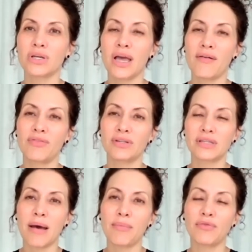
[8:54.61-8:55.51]
to have this
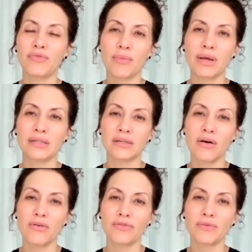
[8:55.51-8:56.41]
happen for
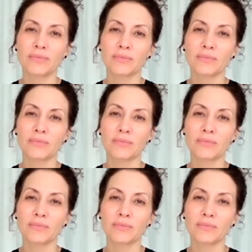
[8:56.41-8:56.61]
myself?